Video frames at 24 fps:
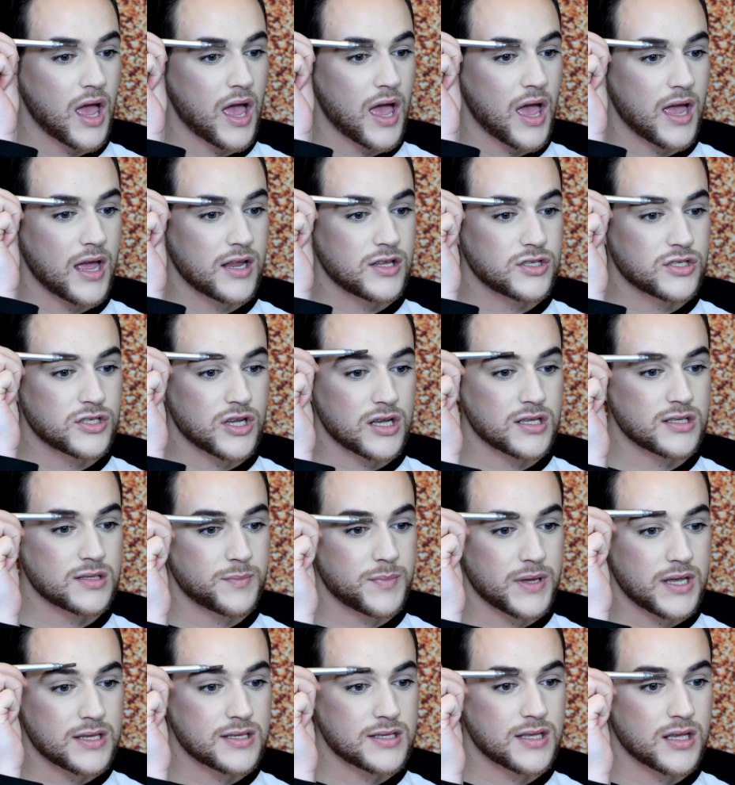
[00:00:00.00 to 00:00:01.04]
and just
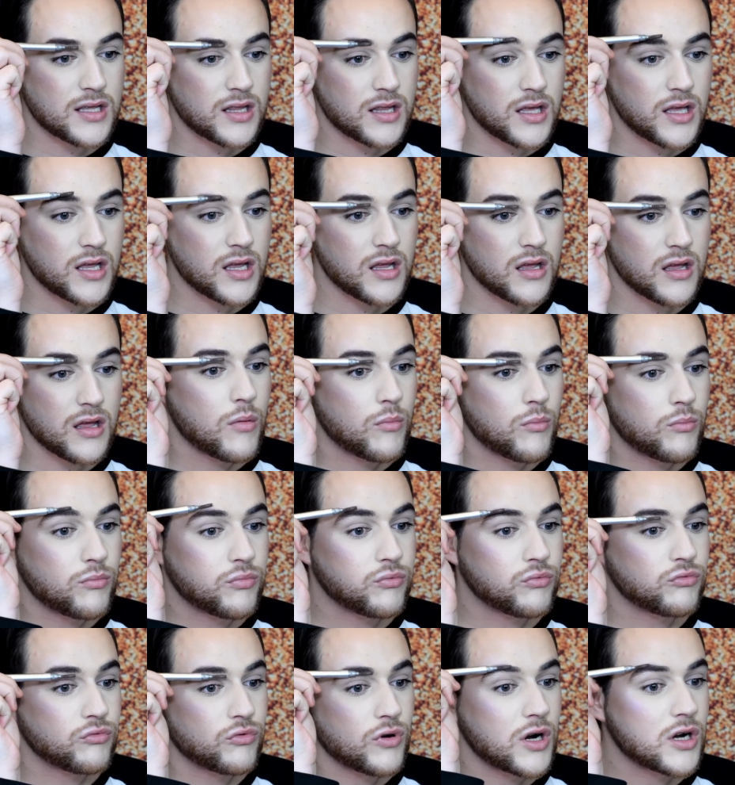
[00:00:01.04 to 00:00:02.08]
basically
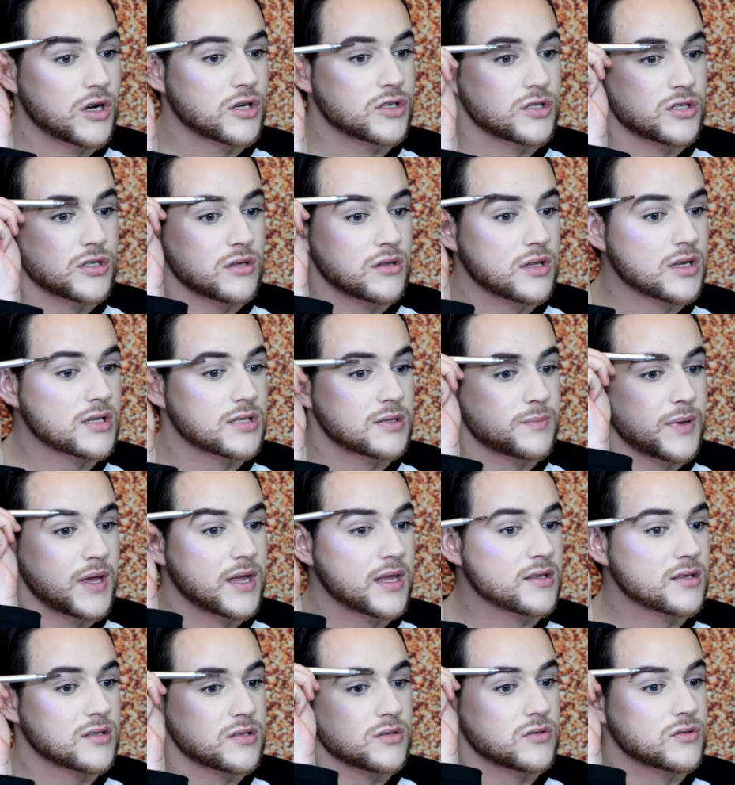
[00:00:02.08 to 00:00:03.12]
brush this
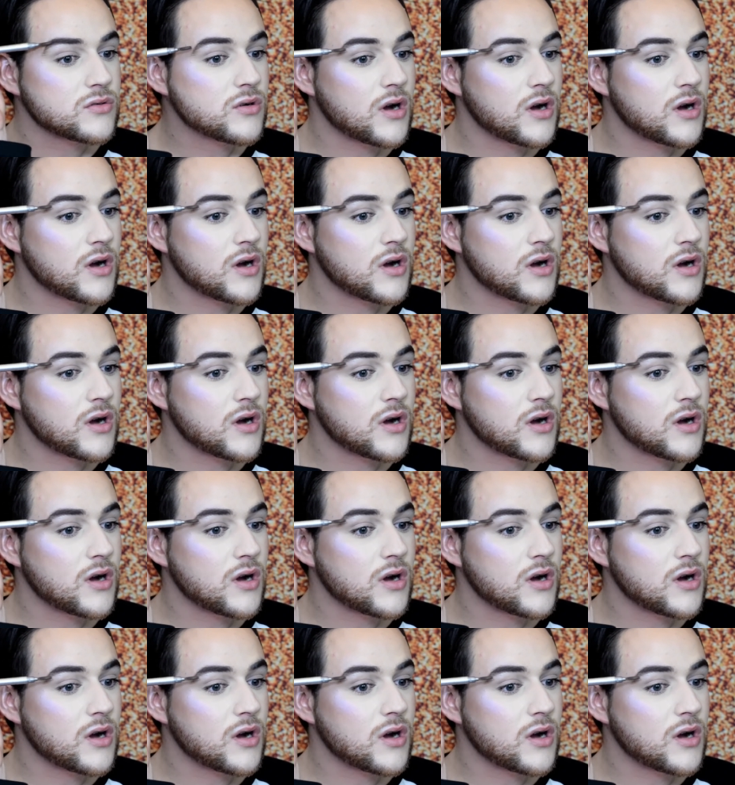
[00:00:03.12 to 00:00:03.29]
pencil